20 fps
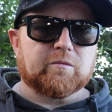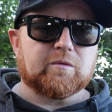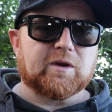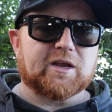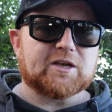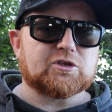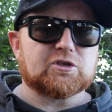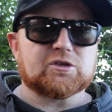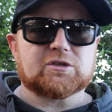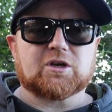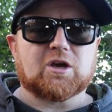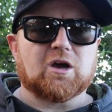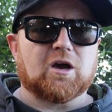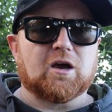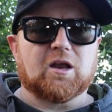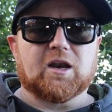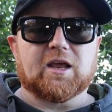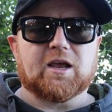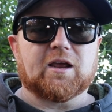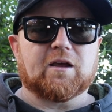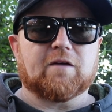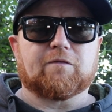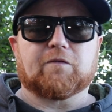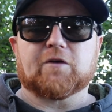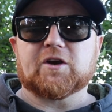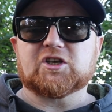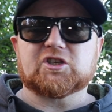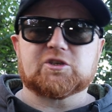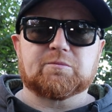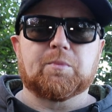Let's just call it a
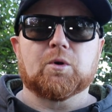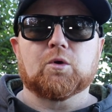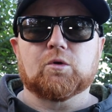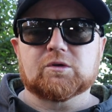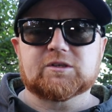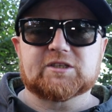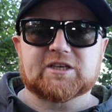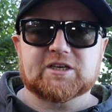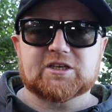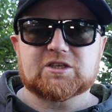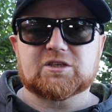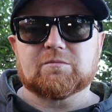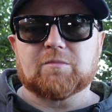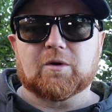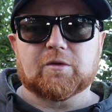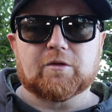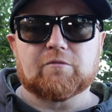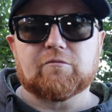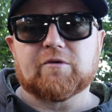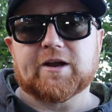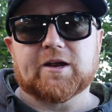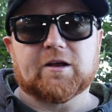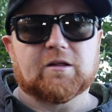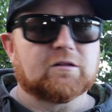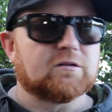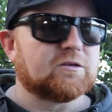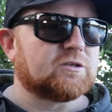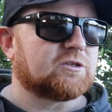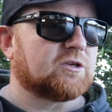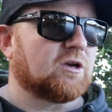free spool system on the
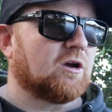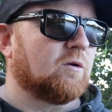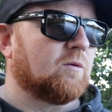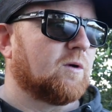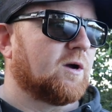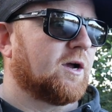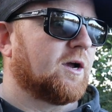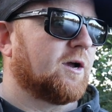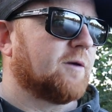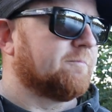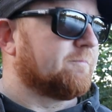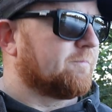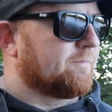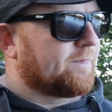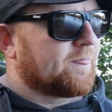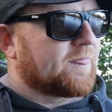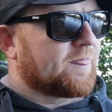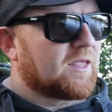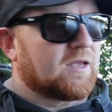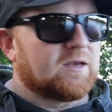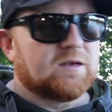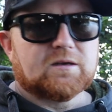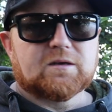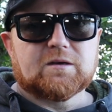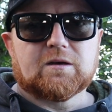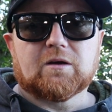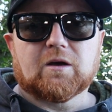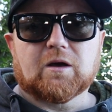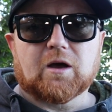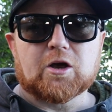reel. So
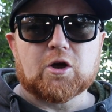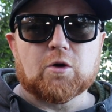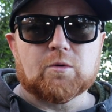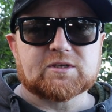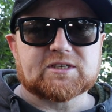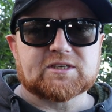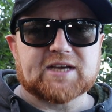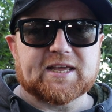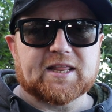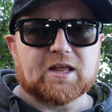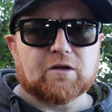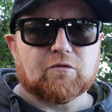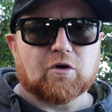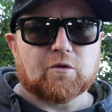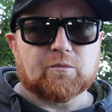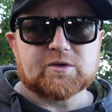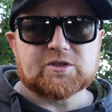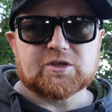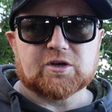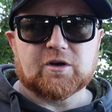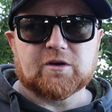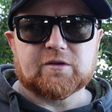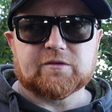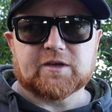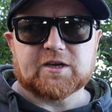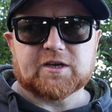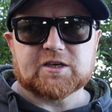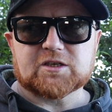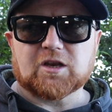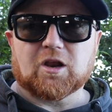I always get that wrong with certain
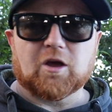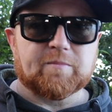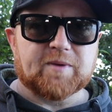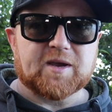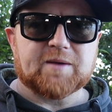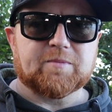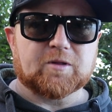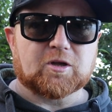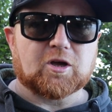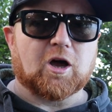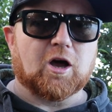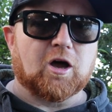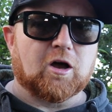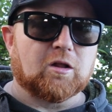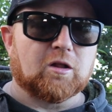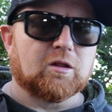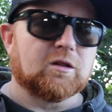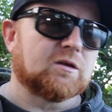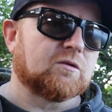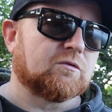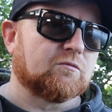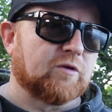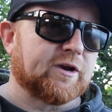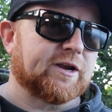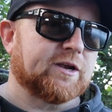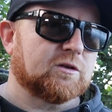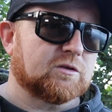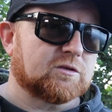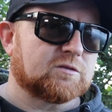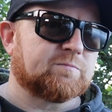things. A lot of people call
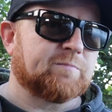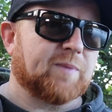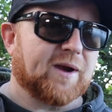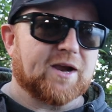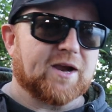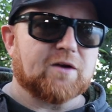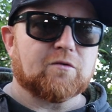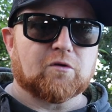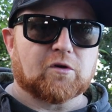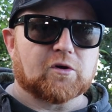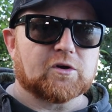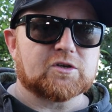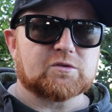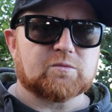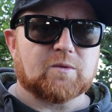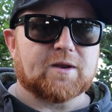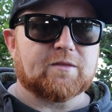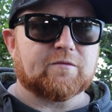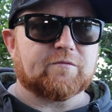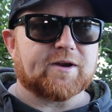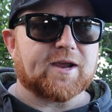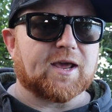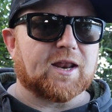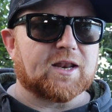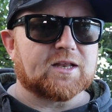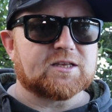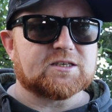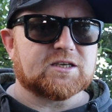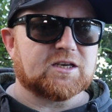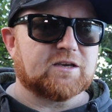reels bait runners, when the
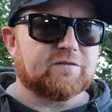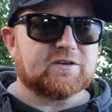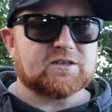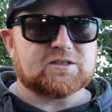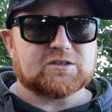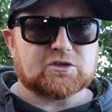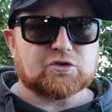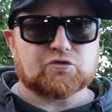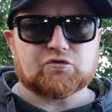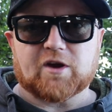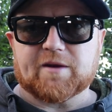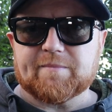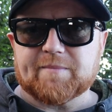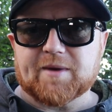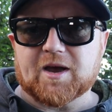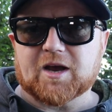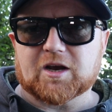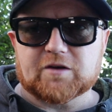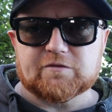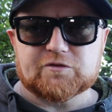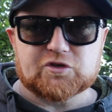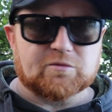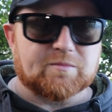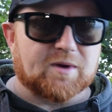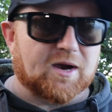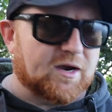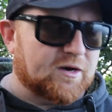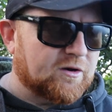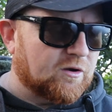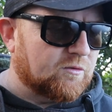reality of it's a trademark of
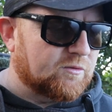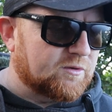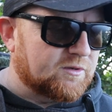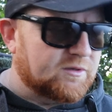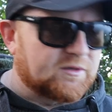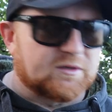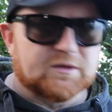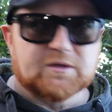Shimano.